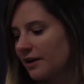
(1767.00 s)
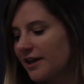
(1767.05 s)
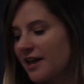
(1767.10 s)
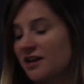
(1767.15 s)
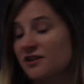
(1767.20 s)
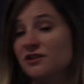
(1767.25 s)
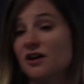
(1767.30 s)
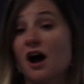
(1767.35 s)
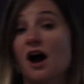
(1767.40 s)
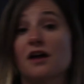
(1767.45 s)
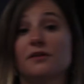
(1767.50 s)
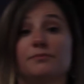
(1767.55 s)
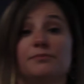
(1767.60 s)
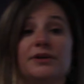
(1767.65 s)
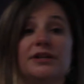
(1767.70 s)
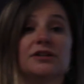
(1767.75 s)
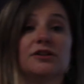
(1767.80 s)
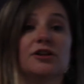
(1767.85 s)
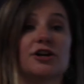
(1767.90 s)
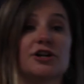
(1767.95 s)
cannot
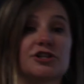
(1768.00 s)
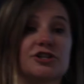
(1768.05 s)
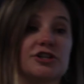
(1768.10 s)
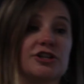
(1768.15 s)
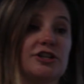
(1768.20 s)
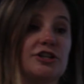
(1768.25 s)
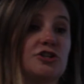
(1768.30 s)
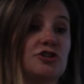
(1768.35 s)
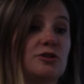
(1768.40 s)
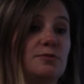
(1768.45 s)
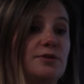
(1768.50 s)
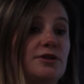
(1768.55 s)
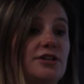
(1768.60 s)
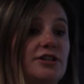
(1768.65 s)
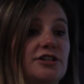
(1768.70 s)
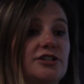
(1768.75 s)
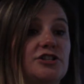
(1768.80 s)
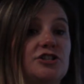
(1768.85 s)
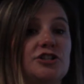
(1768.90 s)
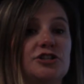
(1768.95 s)
be largely
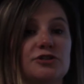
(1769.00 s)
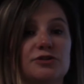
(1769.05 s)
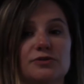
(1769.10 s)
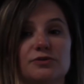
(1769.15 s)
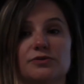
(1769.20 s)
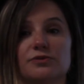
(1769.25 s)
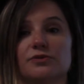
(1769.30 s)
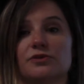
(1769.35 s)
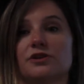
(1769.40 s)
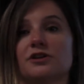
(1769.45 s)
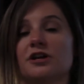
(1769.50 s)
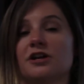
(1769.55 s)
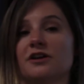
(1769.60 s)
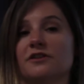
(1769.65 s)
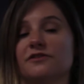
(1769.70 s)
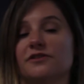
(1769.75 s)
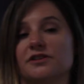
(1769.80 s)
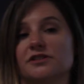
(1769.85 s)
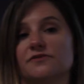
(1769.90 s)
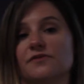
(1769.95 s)
attributed to
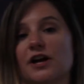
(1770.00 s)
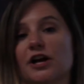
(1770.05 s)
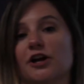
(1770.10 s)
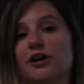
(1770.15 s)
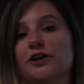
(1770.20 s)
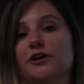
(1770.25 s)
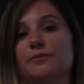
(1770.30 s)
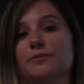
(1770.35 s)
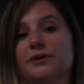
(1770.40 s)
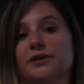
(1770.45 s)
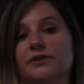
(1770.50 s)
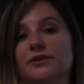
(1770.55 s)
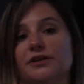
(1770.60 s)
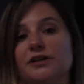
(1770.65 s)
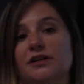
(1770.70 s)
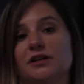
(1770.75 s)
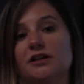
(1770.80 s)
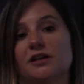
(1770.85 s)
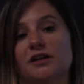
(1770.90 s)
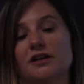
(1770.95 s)
these
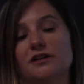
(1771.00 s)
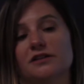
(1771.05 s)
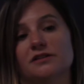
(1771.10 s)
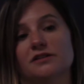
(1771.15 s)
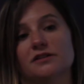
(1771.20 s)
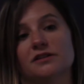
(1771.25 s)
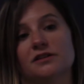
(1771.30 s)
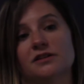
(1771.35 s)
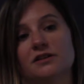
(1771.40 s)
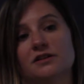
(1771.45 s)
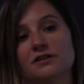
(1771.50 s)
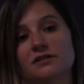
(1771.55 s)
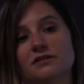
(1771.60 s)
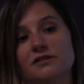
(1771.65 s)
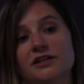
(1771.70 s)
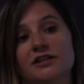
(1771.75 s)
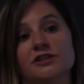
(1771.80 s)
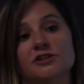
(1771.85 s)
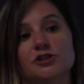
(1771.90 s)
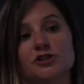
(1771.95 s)
variability in
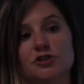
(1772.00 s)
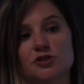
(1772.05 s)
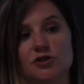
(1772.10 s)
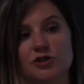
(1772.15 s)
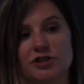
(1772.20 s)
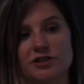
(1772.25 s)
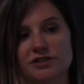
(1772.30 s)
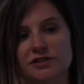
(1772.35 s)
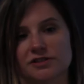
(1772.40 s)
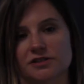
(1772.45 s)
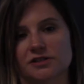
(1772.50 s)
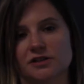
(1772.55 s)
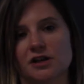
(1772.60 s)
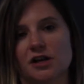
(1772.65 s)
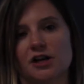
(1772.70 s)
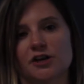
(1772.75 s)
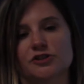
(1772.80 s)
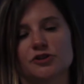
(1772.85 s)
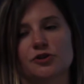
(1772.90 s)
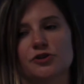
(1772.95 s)
industries.
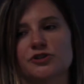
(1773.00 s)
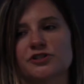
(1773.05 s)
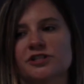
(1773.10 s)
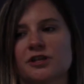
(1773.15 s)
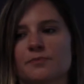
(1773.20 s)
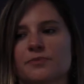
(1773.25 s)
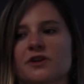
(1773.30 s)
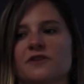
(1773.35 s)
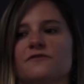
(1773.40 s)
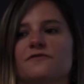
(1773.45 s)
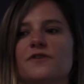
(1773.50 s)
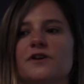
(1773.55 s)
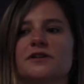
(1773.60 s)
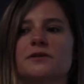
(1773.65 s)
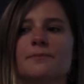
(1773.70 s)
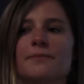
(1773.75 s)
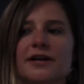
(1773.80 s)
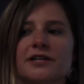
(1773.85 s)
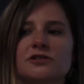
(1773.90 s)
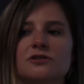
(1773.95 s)
So there's something
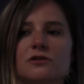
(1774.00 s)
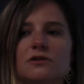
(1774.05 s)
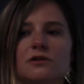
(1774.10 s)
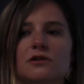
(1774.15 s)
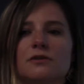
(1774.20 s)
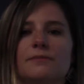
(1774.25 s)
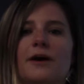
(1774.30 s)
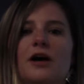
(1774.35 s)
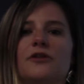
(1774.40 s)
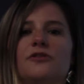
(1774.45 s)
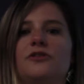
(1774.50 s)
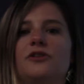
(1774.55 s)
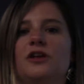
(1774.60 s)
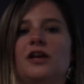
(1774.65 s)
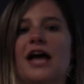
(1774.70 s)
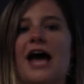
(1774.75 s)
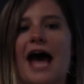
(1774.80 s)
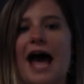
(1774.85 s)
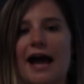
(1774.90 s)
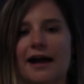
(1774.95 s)
fundamental about
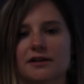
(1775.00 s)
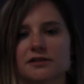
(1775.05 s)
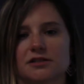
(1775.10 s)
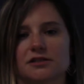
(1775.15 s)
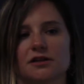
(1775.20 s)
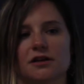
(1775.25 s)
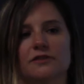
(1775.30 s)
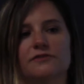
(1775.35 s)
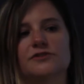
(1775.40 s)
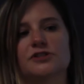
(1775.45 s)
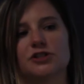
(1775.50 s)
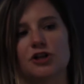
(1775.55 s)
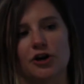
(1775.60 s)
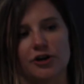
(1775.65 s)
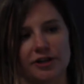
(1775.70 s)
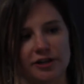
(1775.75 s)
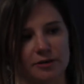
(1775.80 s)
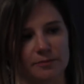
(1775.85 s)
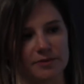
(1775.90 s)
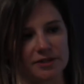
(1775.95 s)
the act of
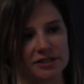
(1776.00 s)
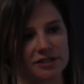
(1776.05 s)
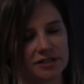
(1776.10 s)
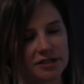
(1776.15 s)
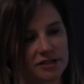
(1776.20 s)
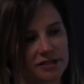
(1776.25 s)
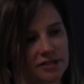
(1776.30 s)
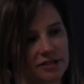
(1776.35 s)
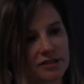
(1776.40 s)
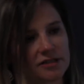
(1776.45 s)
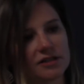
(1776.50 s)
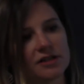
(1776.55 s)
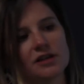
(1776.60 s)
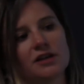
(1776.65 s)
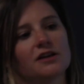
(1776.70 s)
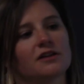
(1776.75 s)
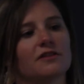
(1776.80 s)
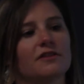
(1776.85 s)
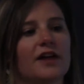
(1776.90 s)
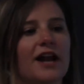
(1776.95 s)
starting a business
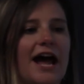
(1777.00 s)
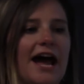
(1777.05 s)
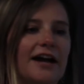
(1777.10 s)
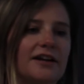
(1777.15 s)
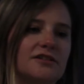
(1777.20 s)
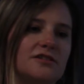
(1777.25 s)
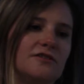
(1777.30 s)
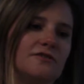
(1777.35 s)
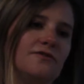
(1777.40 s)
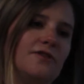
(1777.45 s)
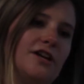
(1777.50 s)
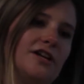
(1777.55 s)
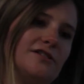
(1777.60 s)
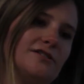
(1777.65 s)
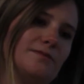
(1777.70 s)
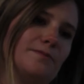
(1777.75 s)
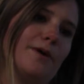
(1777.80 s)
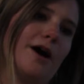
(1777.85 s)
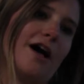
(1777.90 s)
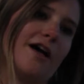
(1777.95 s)
that
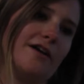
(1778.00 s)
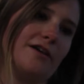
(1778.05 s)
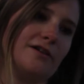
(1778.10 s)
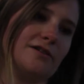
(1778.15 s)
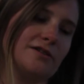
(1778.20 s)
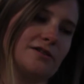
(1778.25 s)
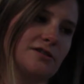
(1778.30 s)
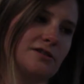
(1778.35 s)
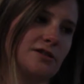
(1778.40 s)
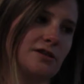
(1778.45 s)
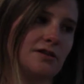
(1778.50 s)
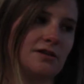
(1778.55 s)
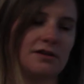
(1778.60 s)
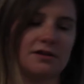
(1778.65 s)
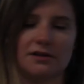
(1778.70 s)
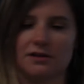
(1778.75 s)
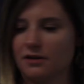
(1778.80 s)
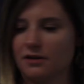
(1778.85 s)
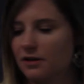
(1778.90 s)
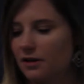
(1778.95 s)
activates bias.
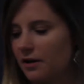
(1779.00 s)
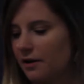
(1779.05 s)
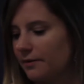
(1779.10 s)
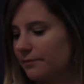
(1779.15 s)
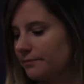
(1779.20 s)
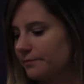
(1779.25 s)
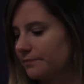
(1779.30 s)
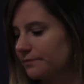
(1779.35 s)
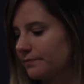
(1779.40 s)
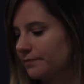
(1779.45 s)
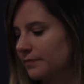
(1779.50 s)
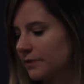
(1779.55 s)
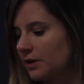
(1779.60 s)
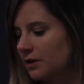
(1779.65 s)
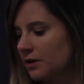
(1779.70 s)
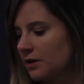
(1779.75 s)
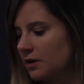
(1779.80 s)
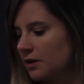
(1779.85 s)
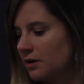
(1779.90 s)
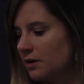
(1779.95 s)

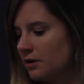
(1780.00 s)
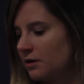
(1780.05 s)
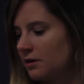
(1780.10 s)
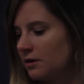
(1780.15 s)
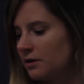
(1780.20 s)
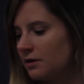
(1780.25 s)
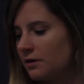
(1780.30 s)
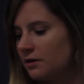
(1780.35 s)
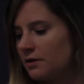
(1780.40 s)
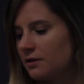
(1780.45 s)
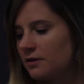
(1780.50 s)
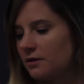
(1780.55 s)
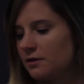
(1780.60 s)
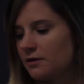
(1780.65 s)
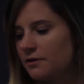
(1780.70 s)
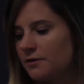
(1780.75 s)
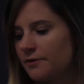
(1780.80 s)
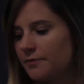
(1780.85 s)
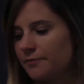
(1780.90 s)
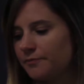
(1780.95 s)

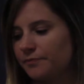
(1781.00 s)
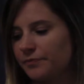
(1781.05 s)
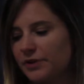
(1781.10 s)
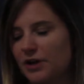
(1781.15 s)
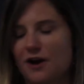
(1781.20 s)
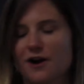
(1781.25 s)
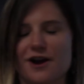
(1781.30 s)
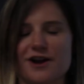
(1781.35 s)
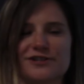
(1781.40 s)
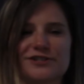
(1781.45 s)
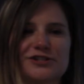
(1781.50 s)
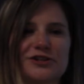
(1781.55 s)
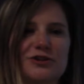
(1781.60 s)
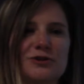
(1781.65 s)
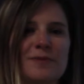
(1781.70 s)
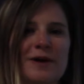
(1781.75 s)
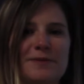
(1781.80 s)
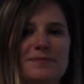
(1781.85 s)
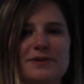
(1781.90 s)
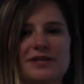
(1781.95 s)
All right, so
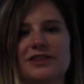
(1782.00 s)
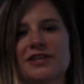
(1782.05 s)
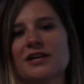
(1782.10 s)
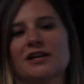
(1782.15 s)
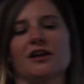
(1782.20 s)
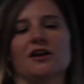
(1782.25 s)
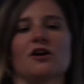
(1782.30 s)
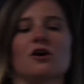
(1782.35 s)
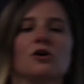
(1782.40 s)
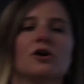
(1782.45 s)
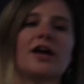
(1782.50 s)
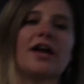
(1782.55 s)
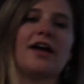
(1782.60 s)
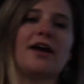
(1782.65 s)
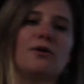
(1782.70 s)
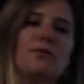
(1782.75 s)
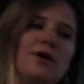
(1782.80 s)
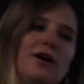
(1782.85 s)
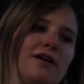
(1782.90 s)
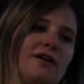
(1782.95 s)
you might be thinking,
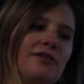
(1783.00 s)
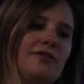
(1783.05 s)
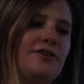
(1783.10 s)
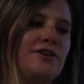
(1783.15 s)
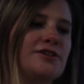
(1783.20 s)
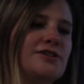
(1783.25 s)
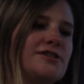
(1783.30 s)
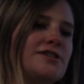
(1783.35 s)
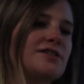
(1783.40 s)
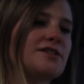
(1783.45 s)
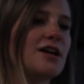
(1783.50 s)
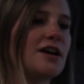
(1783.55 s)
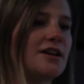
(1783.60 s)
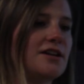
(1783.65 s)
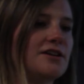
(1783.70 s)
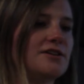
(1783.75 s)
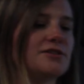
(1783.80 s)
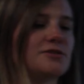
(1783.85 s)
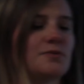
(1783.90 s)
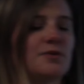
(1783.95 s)
okay, well, these
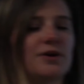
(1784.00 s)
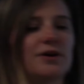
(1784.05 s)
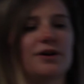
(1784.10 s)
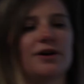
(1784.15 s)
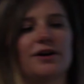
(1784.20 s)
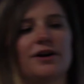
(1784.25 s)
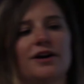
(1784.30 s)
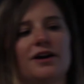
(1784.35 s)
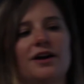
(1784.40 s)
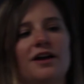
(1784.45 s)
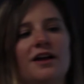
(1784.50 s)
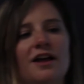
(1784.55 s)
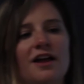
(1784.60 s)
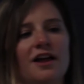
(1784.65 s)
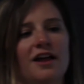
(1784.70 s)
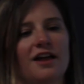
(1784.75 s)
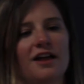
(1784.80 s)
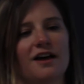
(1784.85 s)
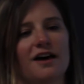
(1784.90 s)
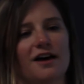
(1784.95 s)
studies were
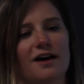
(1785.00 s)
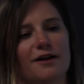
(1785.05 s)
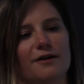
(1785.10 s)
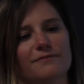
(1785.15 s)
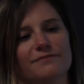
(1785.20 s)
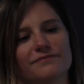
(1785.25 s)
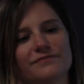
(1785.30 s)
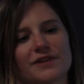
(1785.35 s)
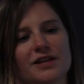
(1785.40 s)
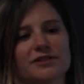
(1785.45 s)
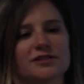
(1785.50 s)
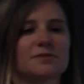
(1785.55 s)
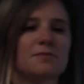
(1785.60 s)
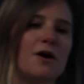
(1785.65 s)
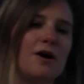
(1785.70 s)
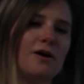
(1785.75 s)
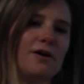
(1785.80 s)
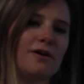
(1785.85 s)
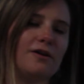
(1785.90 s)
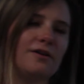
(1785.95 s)
a
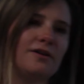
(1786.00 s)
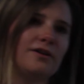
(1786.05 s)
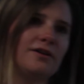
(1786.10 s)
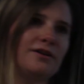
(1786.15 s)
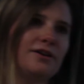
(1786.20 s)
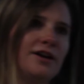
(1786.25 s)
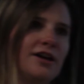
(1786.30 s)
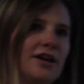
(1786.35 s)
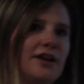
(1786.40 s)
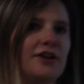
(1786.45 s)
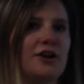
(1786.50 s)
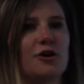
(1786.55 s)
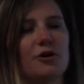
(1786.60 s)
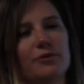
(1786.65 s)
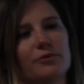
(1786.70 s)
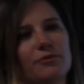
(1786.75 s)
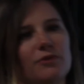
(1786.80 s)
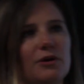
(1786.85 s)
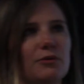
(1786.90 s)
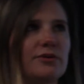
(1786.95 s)
small,
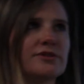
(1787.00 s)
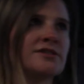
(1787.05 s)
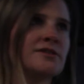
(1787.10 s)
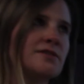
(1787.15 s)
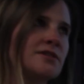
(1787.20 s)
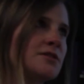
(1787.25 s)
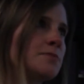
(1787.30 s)
well, it wasn't a